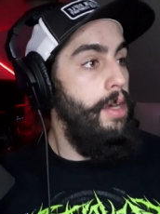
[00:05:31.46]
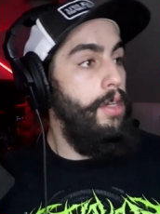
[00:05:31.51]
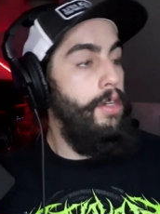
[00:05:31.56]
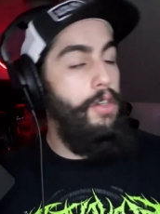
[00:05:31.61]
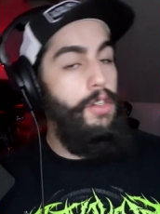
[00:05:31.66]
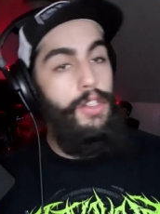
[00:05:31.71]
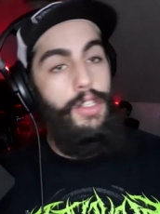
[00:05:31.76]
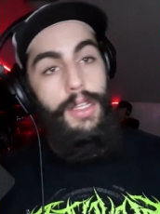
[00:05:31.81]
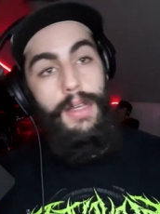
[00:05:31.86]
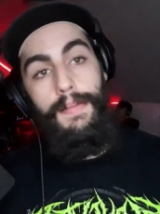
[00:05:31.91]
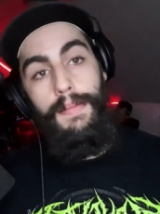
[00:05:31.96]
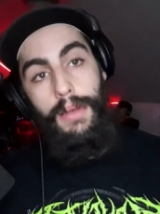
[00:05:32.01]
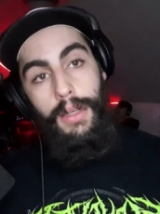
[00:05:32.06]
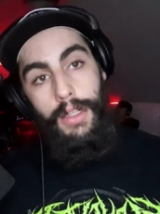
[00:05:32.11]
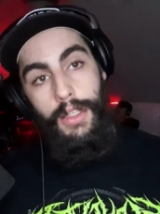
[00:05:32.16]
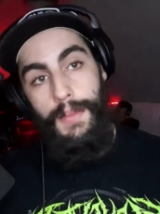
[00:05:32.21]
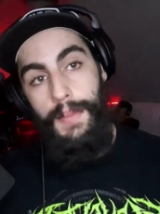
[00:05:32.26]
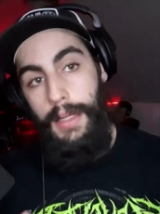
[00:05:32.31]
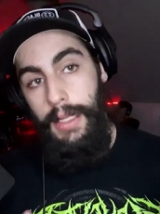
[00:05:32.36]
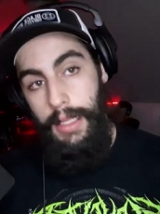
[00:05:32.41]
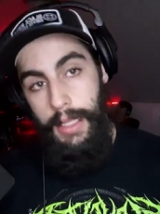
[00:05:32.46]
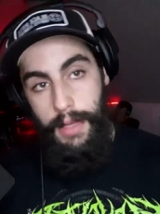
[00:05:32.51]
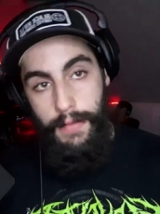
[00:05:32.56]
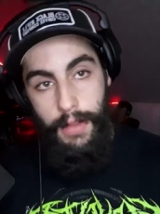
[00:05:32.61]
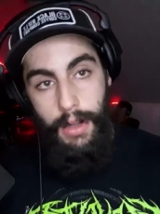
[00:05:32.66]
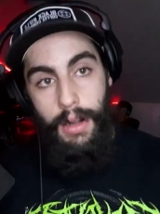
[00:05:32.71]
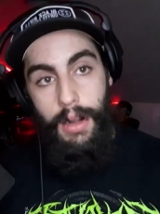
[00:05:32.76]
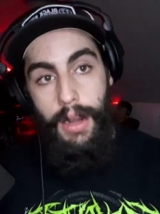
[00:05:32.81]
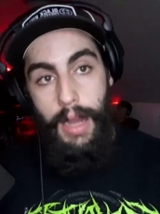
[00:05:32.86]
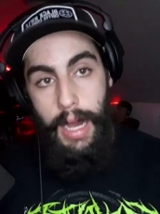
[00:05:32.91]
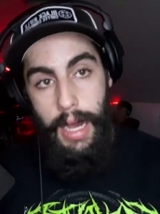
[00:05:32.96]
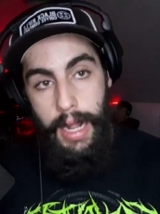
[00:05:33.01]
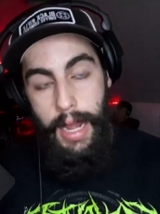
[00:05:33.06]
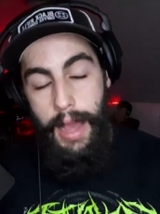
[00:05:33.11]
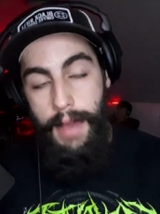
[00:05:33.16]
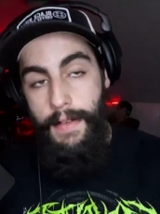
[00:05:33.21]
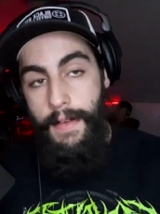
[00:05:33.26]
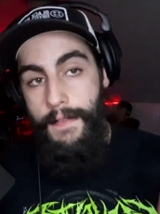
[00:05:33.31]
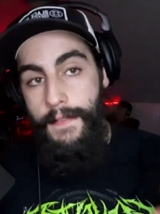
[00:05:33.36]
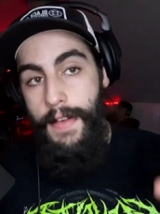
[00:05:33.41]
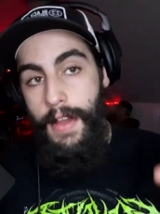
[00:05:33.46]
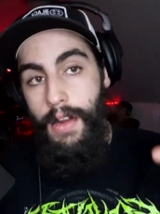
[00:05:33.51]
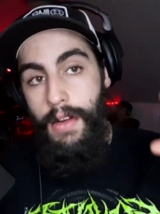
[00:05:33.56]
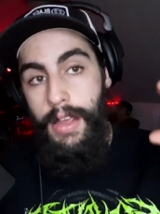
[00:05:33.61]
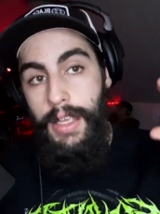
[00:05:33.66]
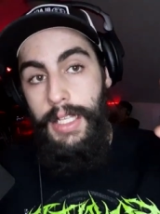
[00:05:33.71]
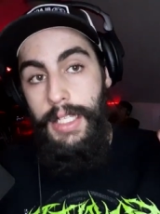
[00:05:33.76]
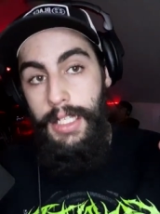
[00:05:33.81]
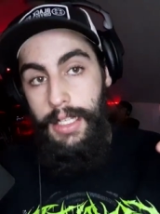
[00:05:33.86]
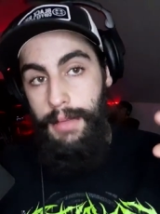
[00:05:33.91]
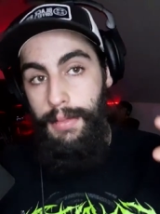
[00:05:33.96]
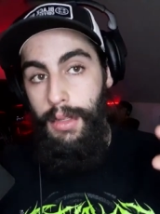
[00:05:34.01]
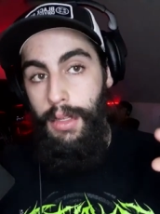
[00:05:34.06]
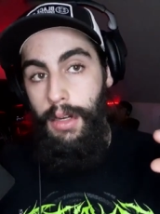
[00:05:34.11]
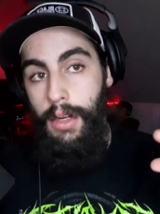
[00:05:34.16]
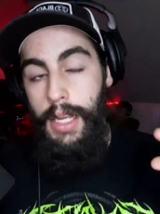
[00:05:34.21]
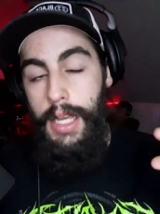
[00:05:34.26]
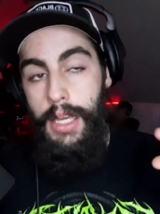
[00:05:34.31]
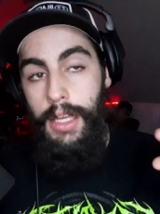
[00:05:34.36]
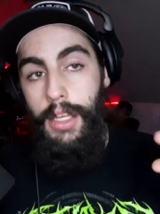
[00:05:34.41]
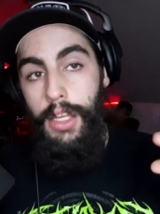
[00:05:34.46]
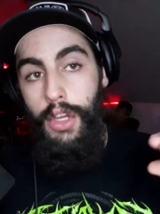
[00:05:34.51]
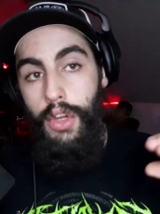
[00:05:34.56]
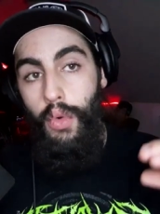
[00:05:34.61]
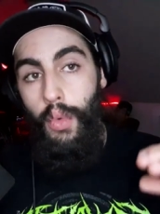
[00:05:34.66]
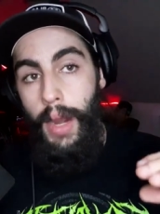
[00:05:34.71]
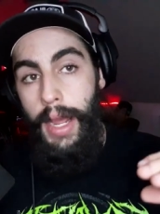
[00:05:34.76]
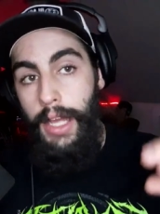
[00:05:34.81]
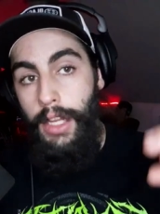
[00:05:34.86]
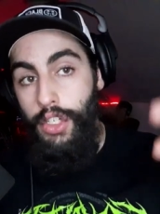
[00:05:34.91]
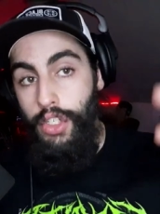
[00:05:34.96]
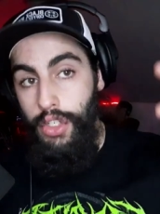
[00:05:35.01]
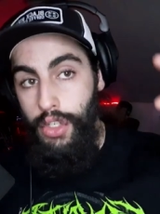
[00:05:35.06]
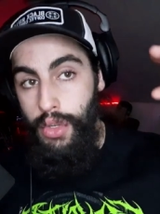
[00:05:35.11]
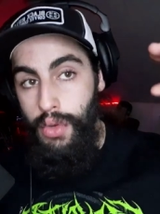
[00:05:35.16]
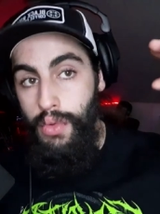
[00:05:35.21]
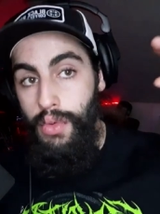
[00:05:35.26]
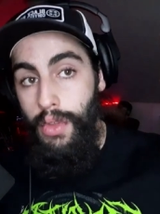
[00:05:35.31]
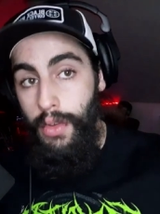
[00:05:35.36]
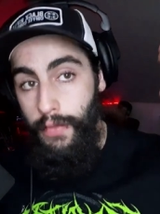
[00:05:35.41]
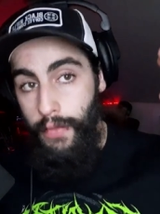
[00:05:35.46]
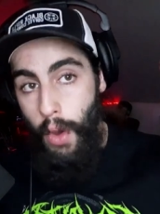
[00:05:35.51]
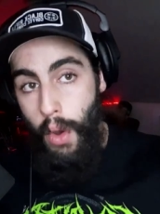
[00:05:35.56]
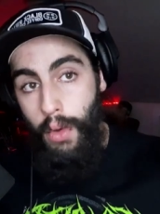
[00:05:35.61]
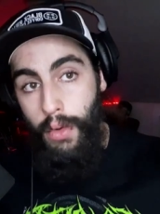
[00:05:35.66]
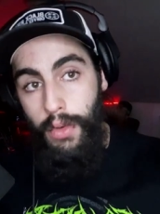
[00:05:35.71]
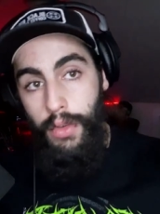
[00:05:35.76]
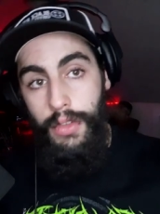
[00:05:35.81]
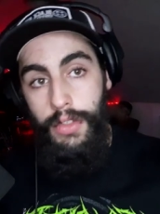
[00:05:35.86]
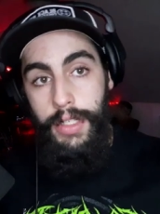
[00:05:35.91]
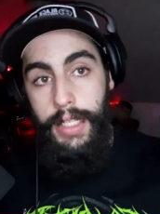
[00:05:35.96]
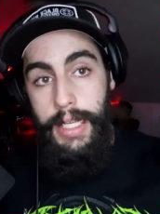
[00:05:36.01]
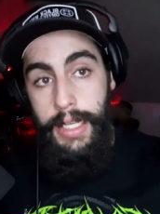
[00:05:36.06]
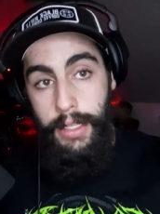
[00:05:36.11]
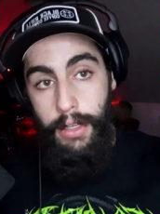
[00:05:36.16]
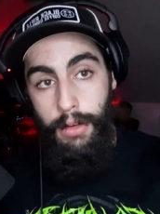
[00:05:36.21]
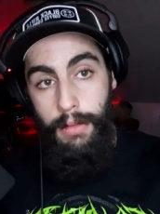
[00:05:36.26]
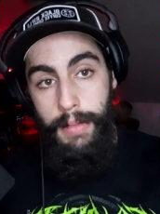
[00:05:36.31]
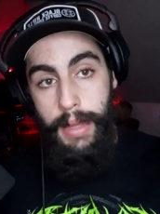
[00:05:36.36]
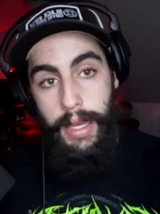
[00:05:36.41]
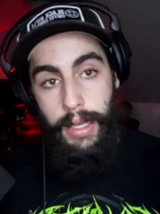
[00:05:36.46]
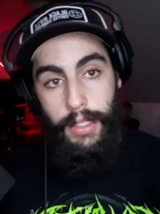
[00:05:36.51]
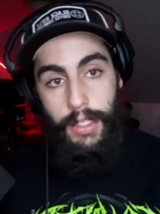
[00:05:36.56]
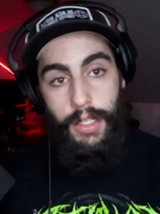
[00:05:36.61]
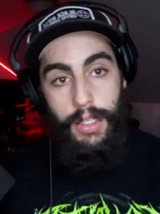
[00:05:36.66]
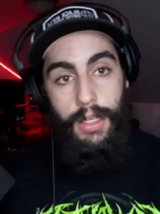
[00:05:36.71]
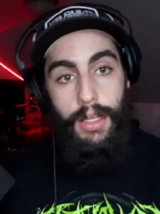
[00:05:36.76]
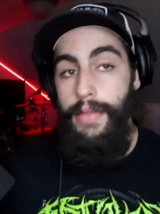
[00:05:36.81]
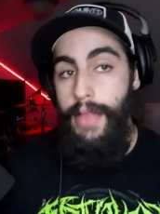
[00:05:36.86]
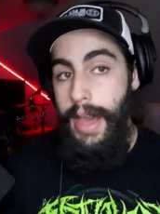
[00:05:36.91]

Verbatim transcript: your cymbals, believe it or not, have a very similar EQ range to the vocals in your mix.